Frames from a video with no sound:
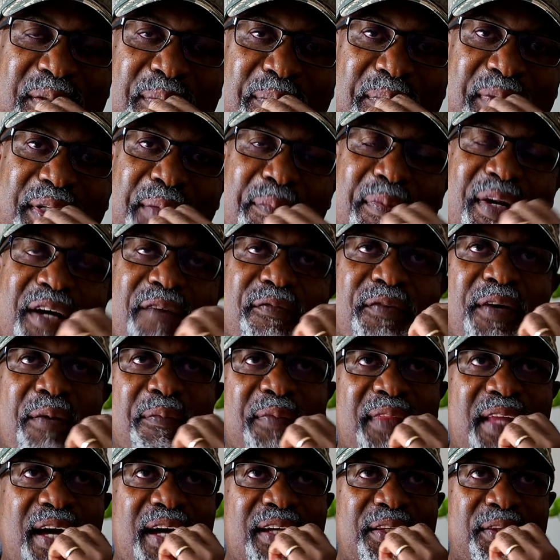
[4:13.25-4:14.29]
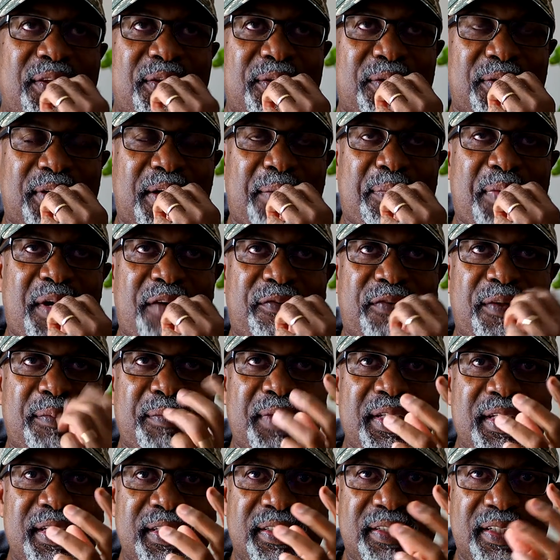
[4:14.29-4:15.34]
But apart from that, though, apart from
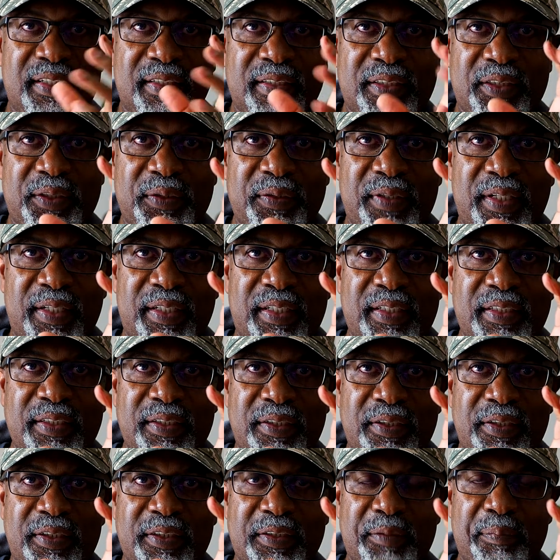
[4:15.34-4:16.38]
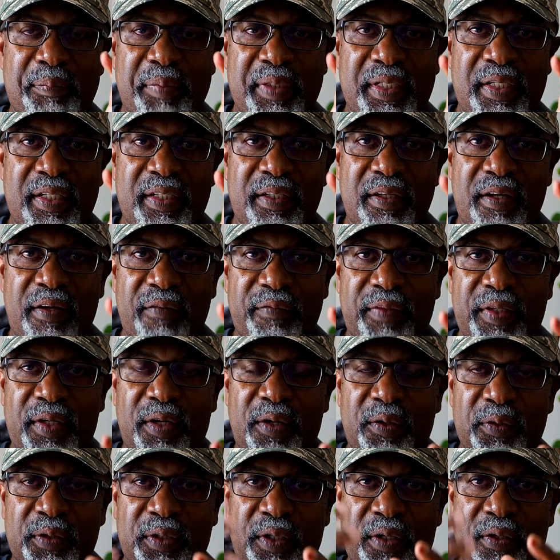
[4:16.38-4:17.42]
eating the sugar cane, just peeling off the
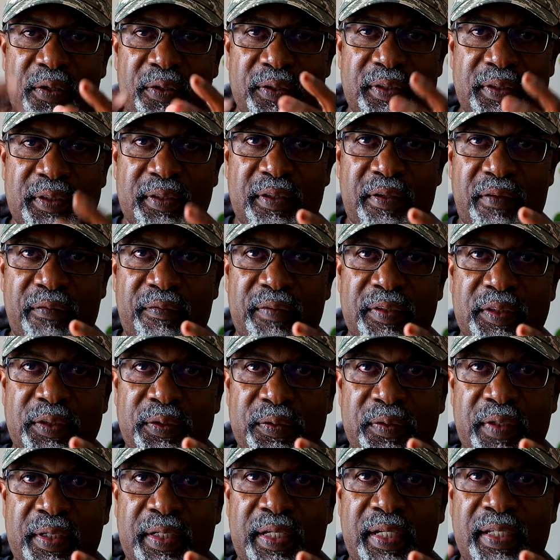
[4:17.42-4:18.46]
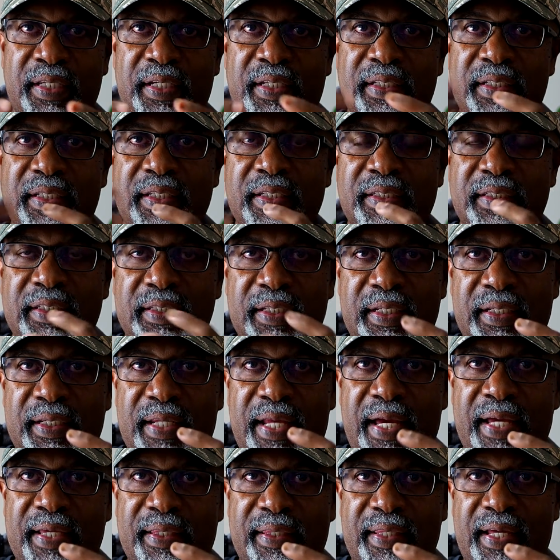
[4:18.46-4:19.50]
outer husk of the sugar cane and eating it
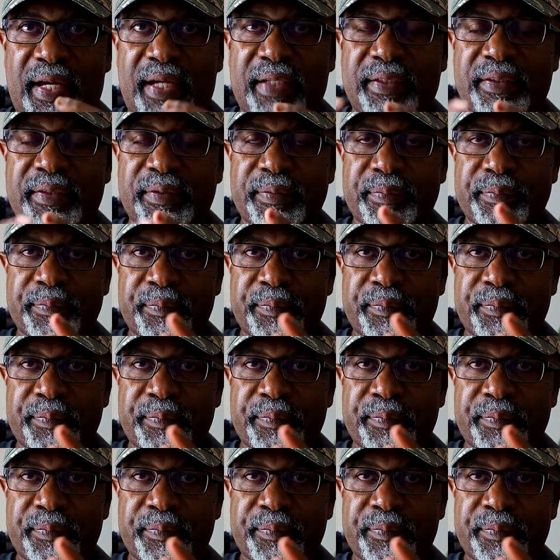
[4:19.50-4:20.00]
like that,